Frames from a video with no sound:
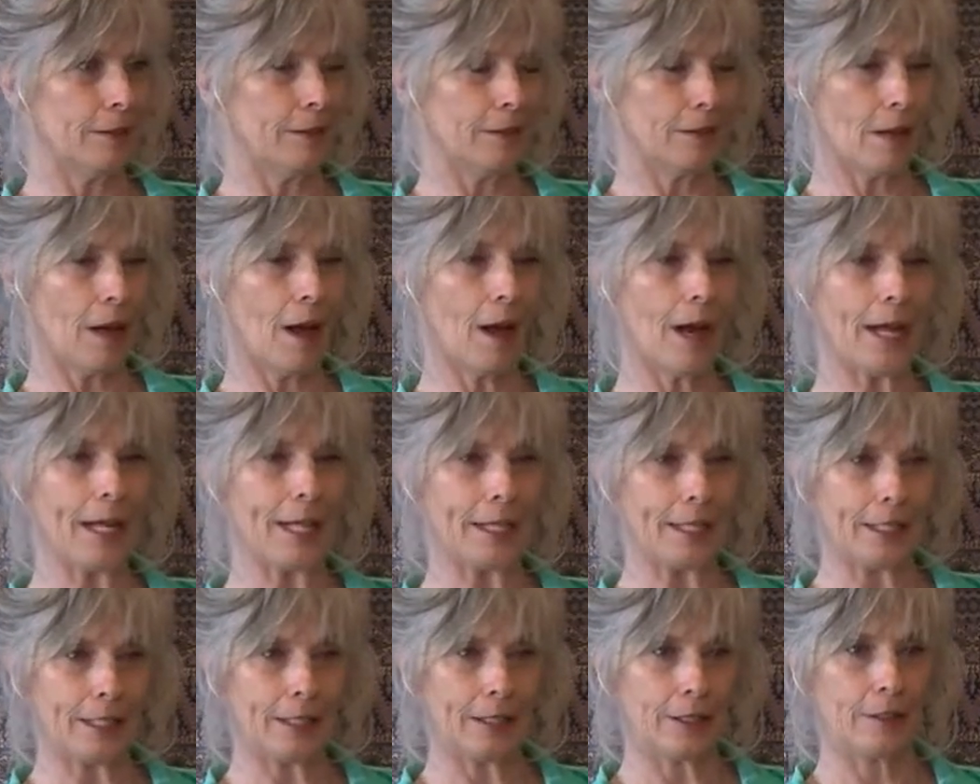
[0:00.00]

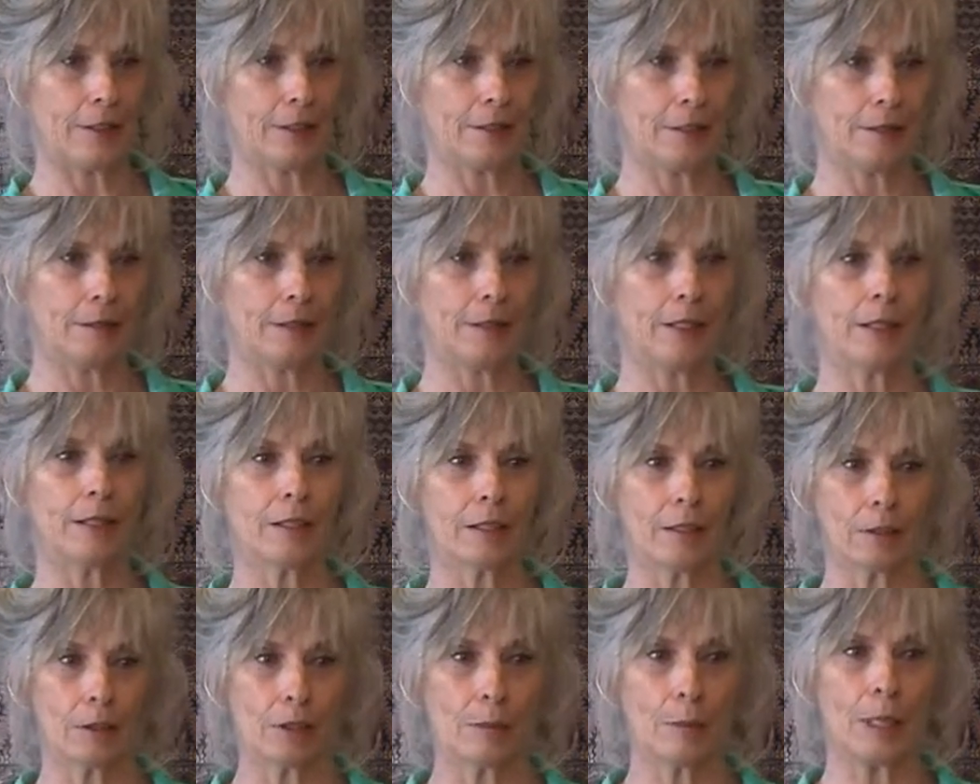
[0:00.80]
hiding. You know, like,
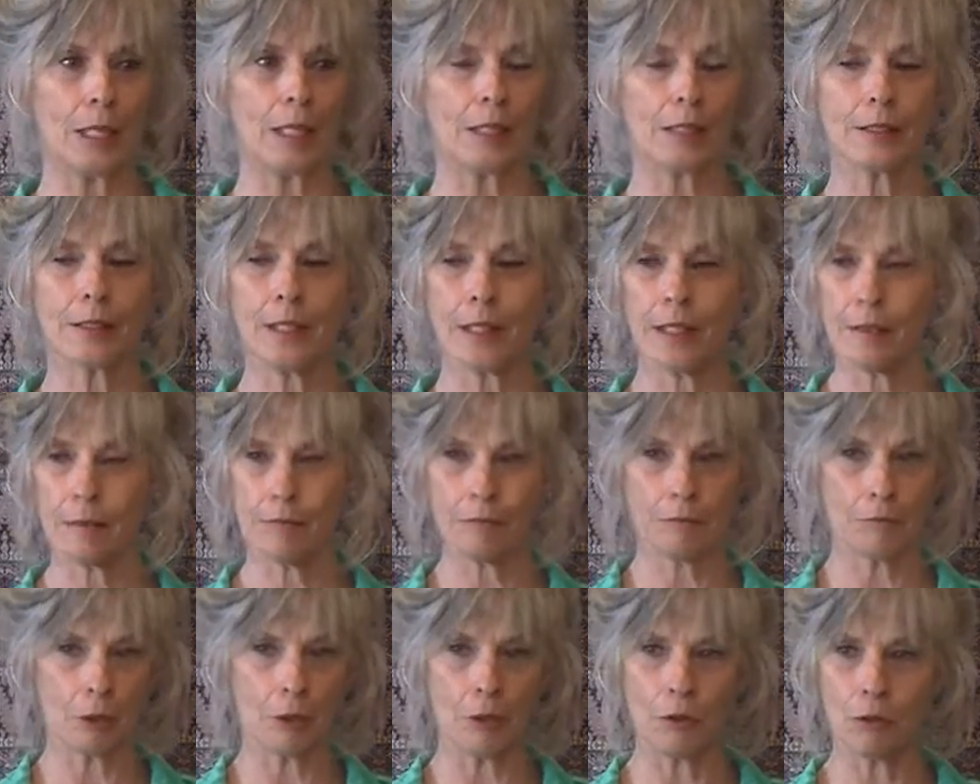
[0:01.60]
you know what I mean? It's
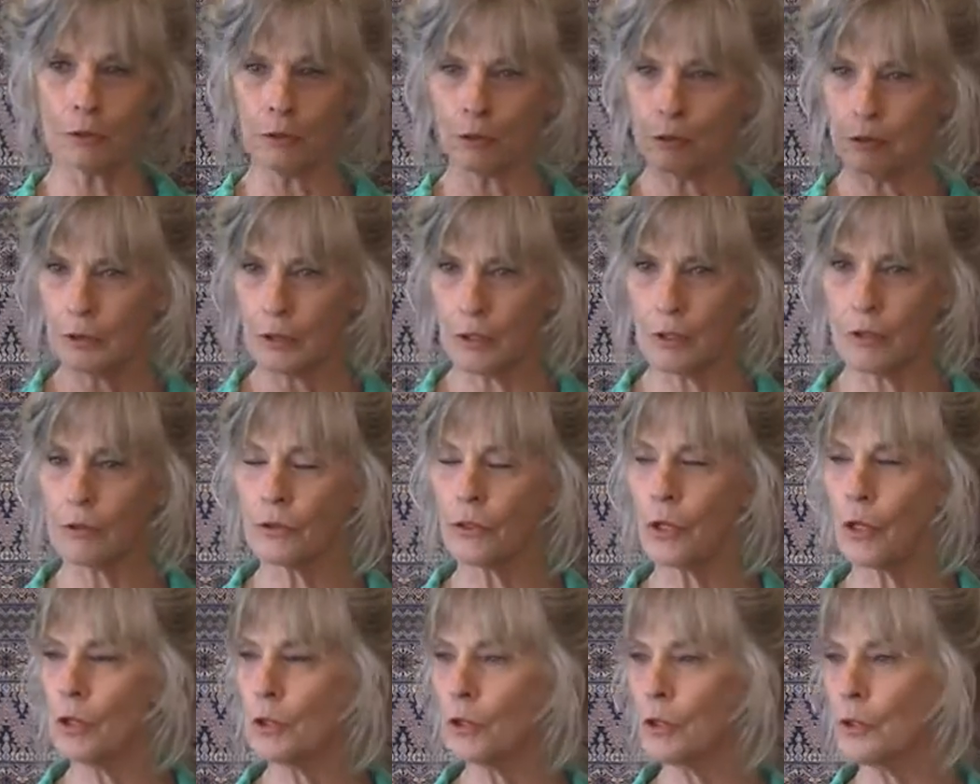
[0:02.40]
like, don't, don't
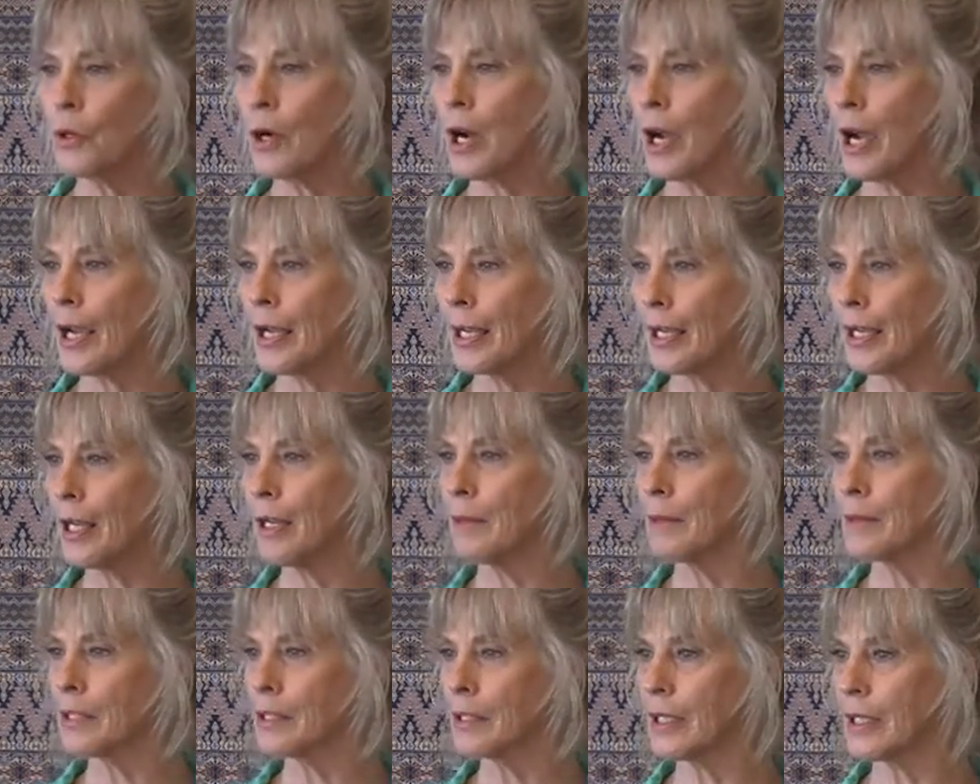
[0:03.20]
know who I
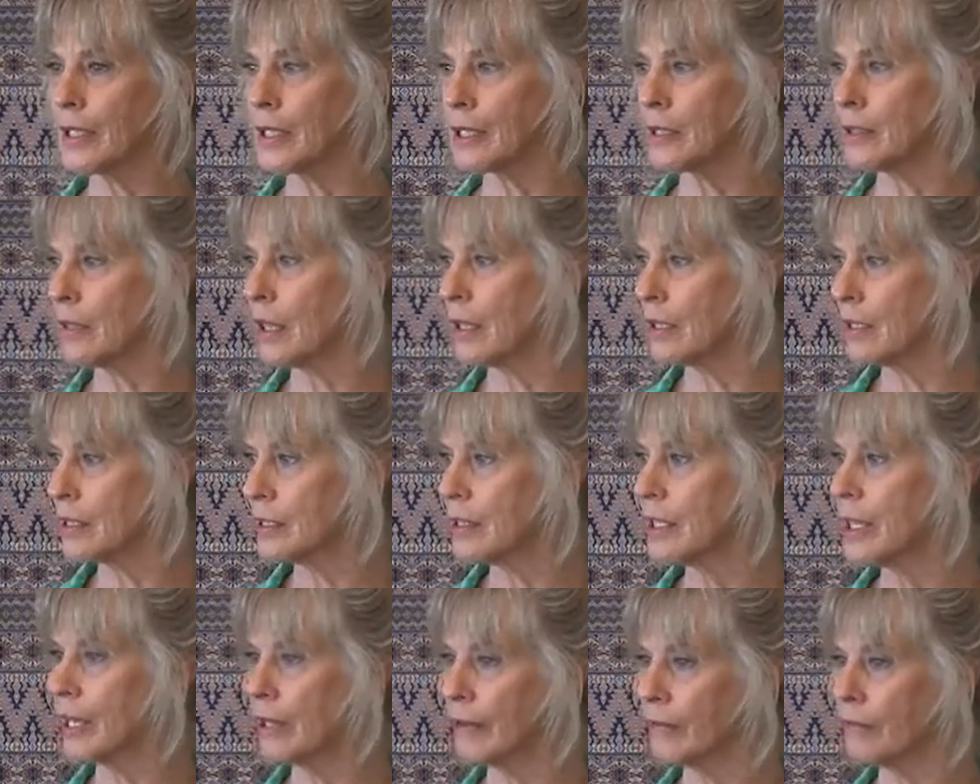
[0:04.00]
am. It's like, it's not
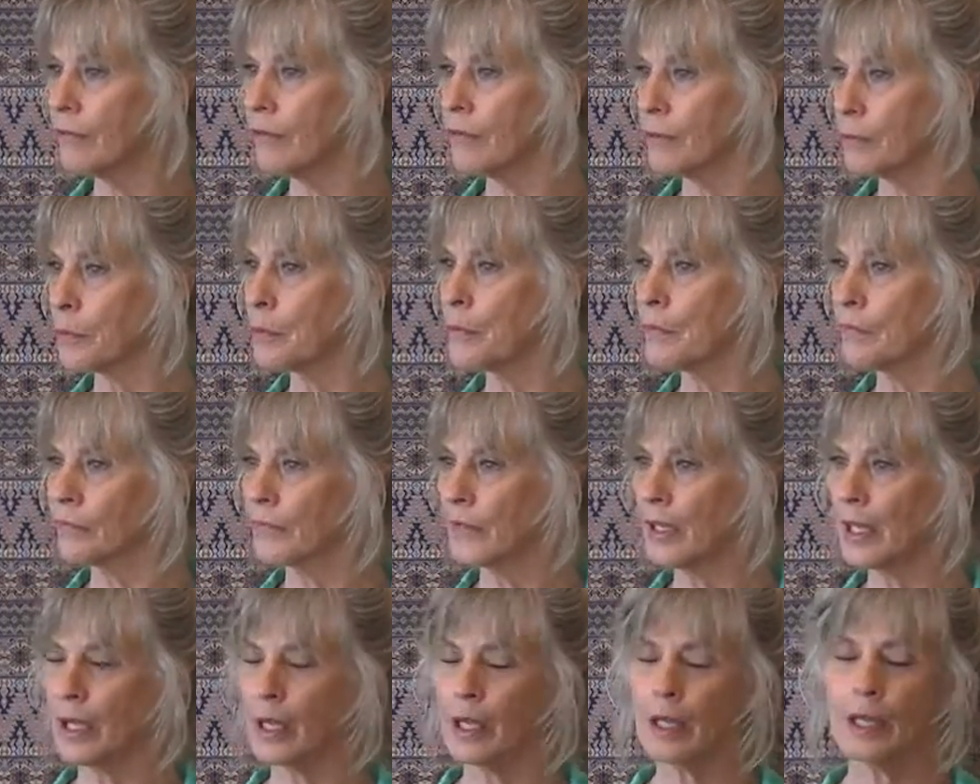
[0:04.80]
safe,
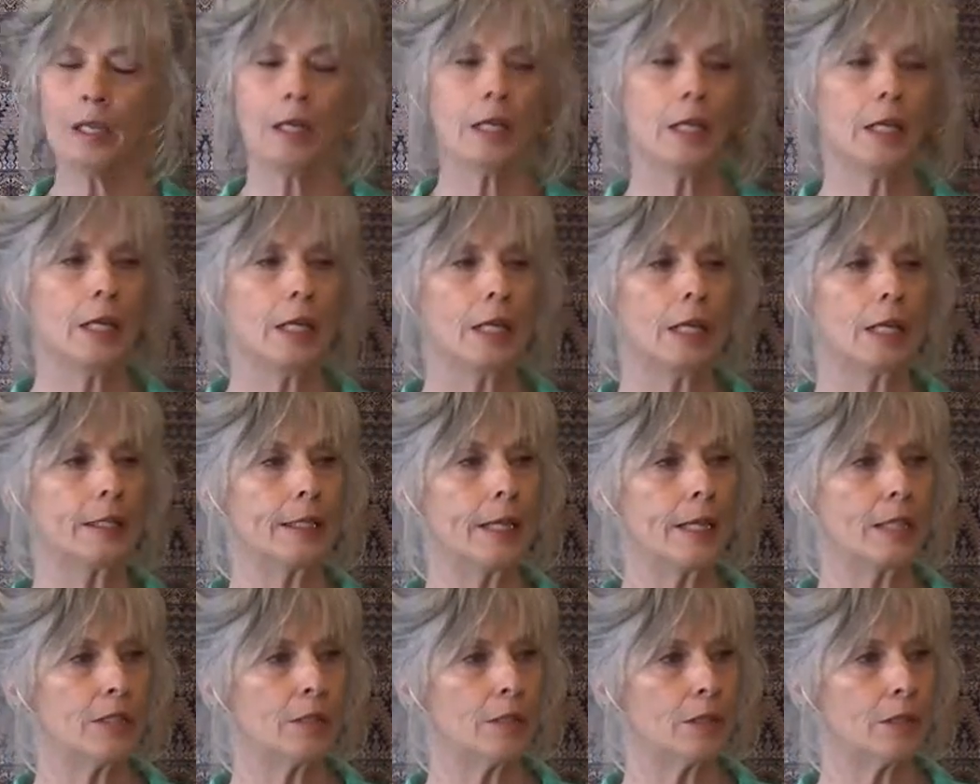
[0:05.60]
okay? And
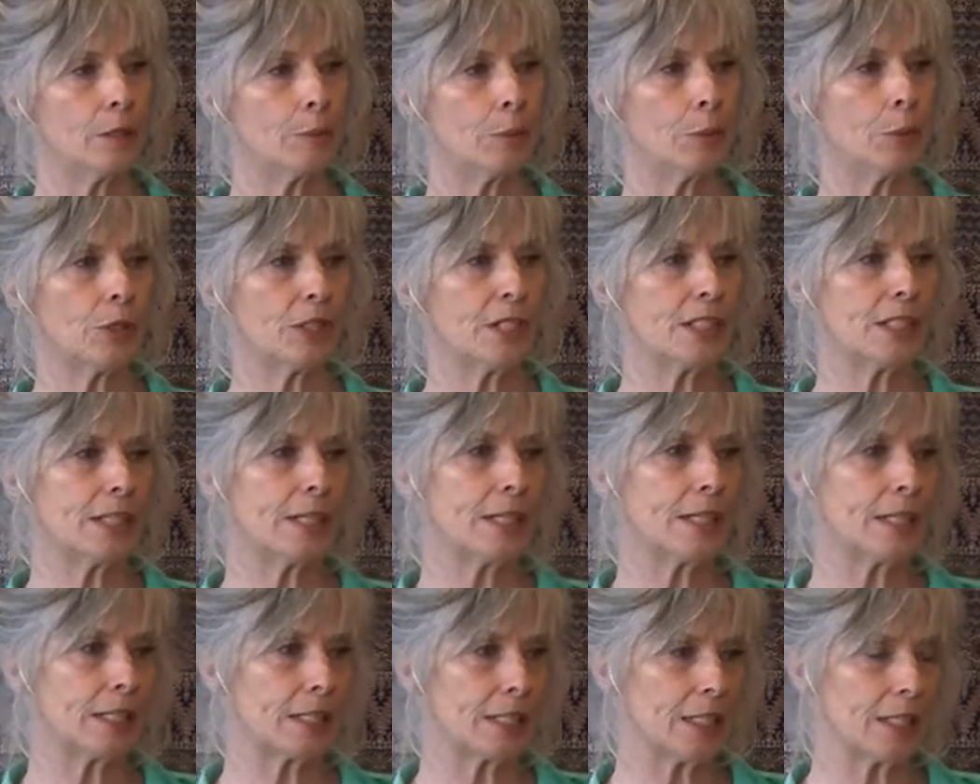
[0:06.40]
that's going to
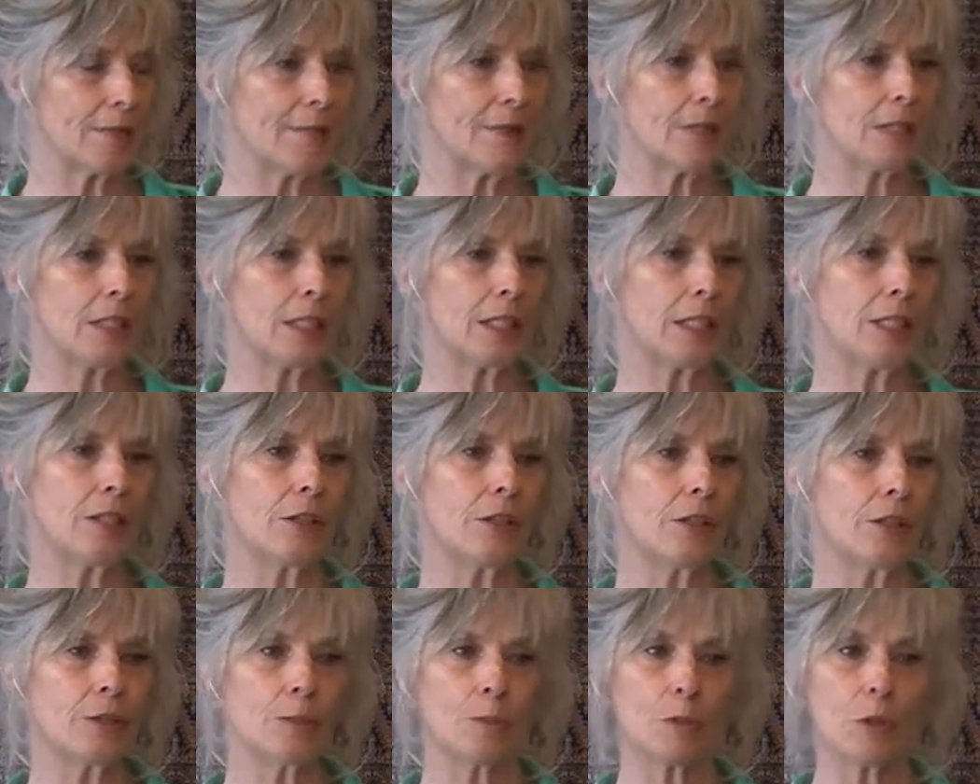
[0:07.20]
present even
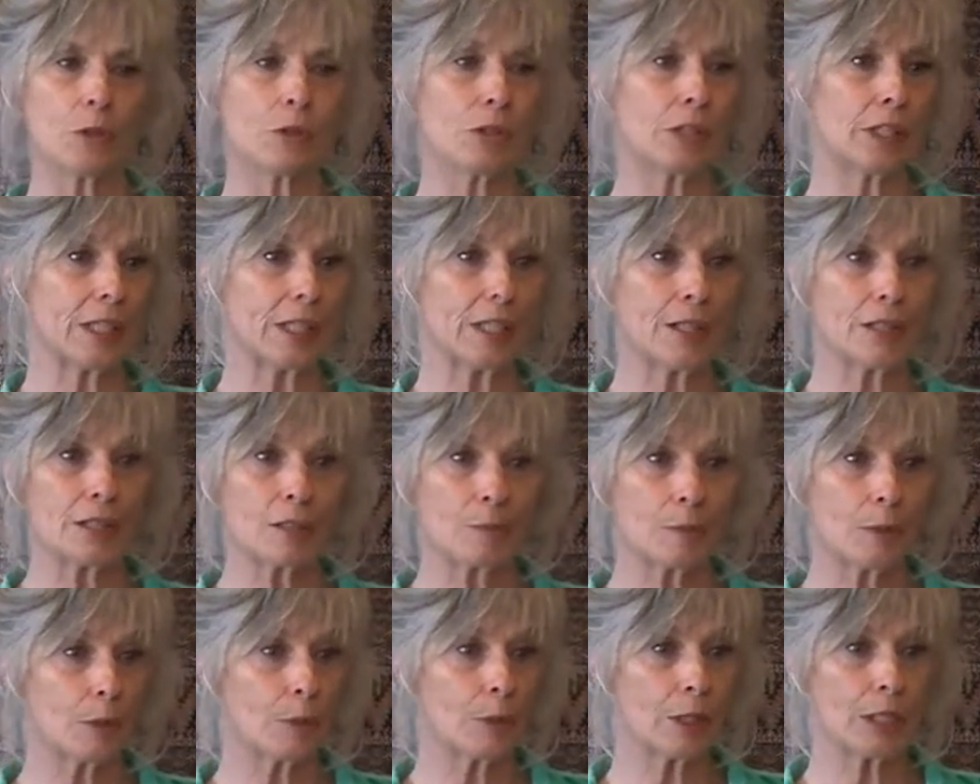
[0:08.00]
in your most
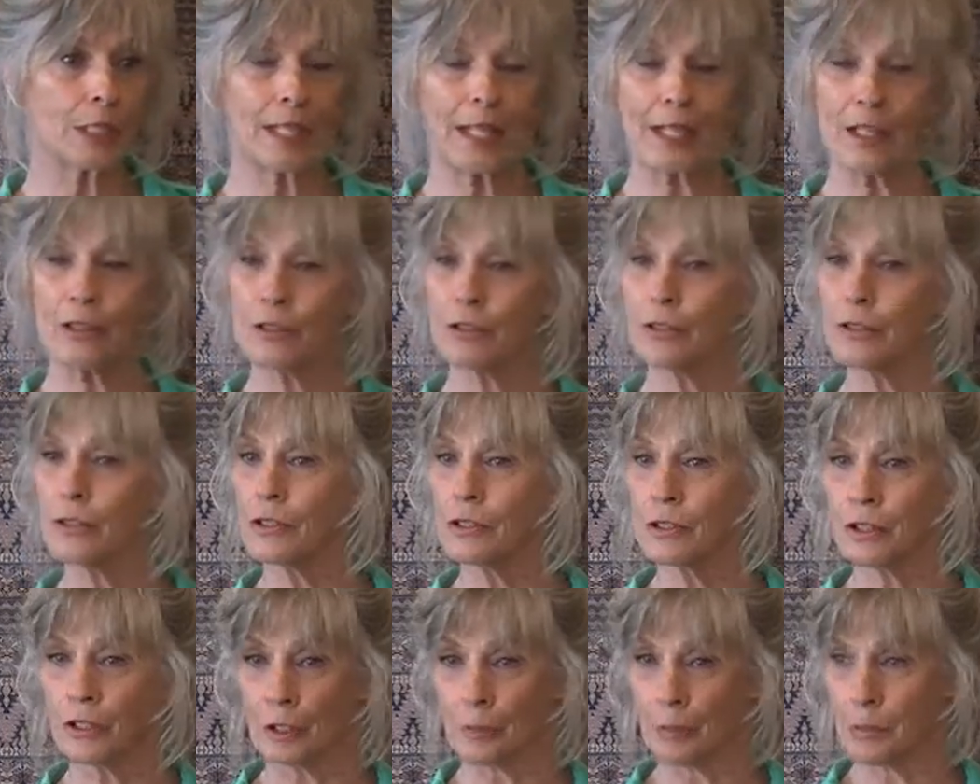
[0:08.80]
intimate
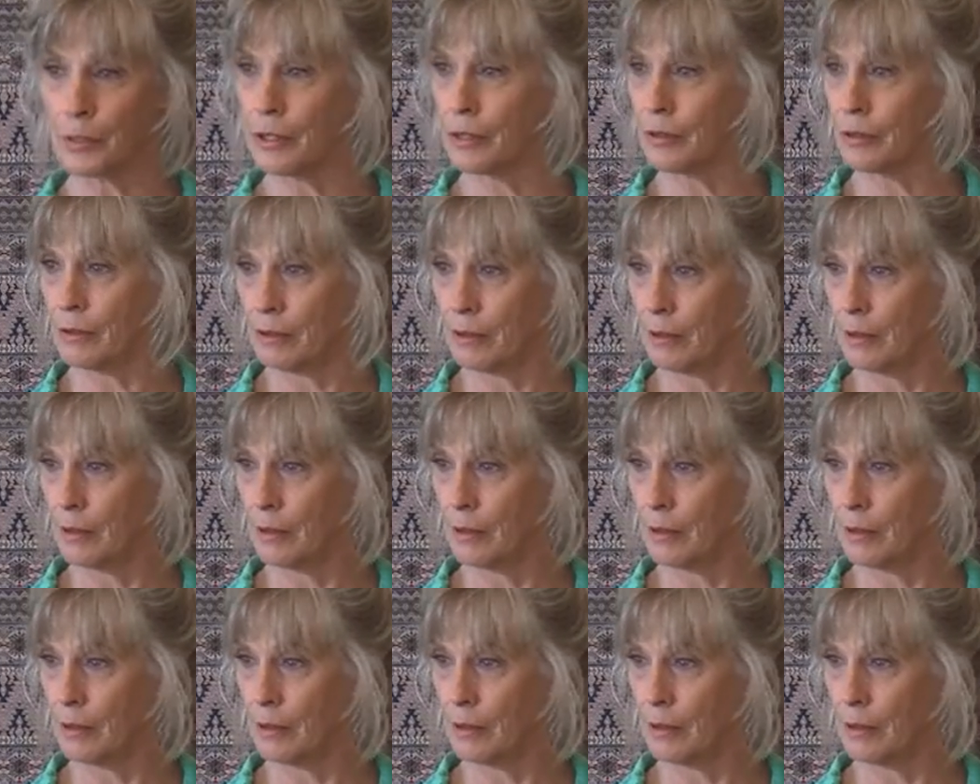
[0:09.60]
relationships.